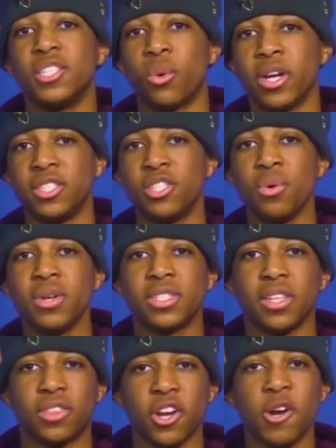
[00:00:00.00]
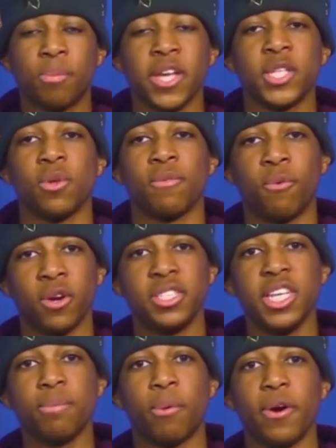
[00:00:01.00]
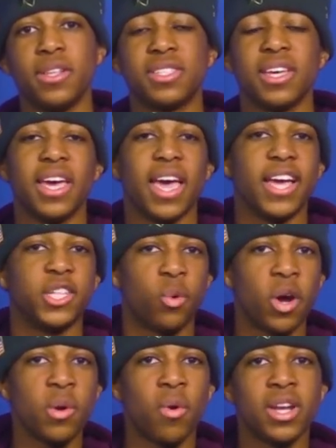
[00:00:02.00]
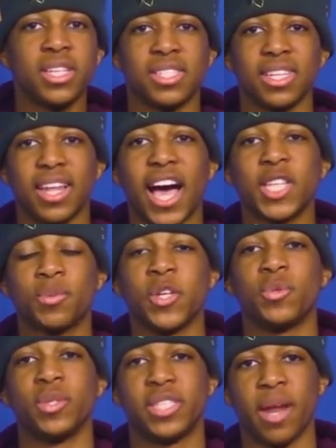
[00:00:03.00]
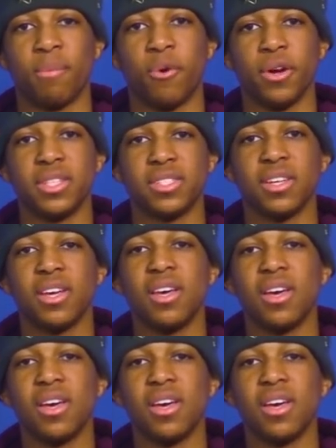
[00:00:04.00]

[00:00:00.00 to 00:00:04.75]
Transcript: 22 is in third place with 14 points, and 21 is in last place with 10 points.